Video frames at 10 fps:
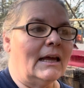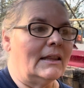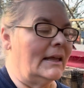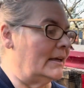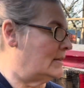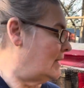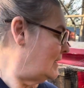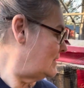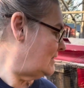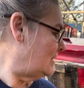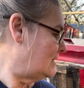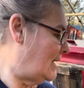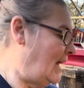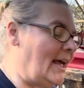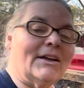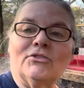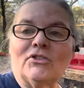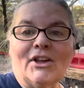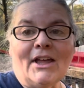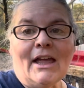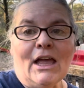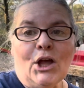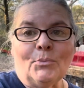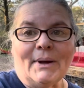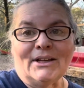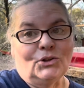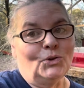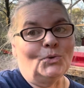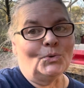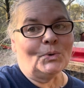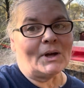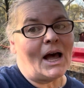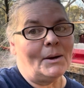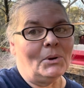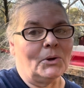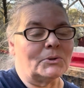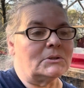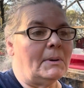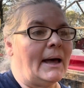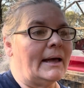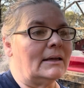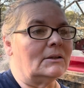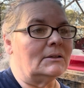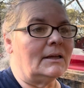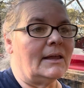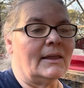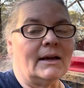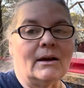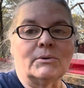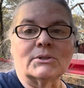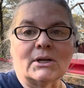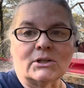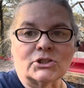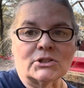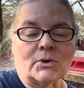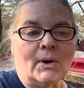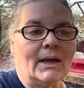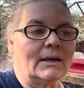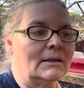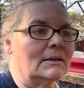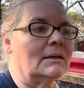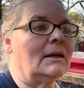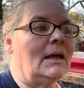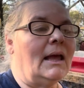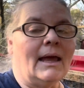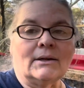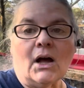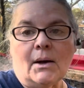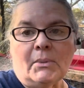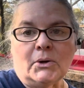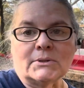that since I have my new compost pile that I was going to just go ahead and, and compost